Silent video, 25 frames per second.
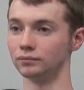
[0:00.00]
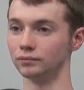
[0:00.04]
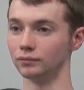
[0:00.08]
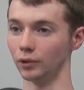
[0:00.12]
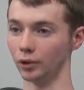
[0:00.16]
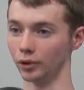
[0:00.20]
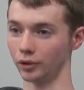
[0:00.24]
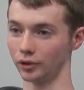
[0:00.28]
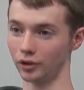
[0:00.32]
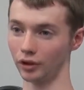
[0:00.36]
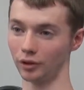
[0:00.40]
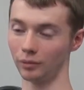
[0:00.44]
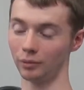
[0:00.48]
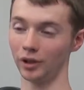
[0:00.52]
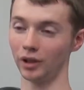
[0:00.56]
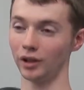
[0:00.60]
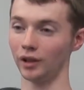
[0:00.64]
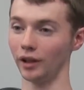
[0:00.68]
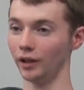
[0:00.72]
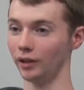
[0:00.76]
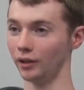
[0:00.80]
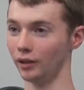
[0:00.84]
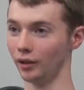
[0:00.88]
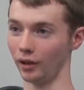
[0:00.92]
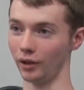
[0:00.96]
Well, it's gonna be
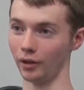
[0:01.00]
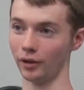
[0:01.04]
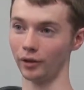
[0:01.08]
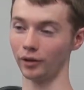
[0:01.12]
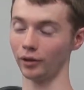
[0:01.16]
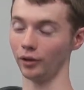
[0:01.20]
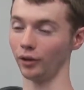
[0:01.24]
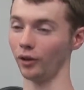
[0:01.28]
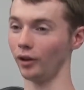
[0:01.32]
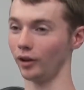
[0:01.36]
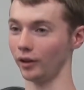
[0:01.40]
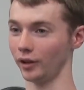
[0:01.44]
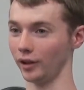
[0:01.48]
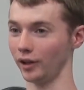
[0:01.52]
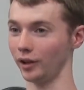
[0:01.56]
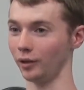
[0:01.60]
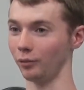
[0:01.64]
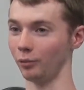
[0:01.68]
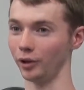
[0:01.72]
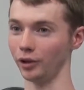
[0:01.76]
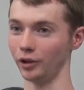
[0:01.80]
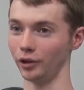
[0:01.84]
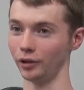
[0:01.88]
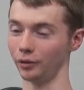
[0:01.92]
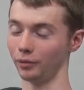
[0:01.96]
kinda hard to log in
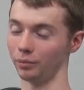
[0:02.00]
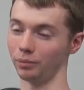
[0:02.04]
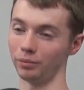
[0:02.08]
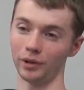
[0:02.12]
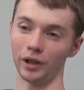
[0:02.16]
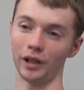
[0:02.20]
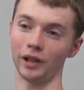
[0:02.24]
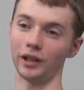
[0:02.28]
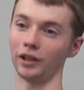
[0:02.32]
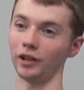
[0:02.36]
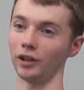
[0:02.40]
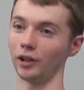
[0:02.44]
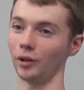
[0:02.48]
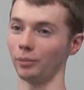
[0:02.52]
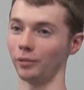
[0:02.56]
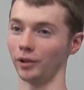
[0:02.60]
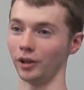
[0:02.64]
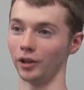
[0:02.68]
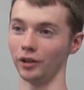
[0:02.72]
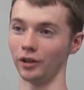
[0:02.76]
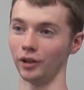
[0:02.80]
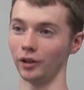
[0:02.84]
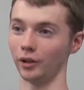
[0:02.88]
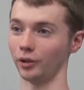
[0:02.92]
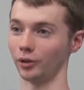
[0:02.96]
when you're taking up the
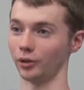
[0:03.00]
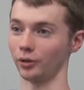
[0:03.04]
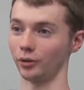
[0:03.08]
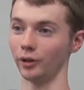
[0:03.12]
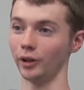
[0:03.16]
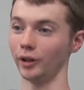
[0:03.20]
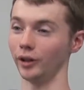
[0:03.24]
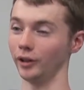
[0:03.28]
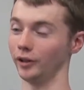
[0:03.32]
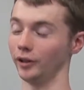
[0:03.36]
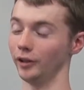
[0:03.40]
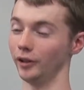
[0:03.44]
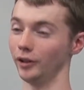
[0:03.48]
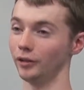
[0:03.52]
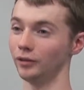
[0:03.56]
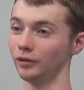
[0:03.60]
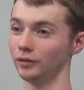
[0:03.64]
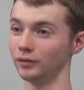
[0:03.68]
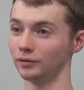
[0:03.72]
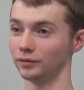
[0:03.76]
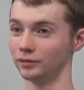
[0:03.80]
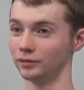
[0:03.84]
entire screen, you know?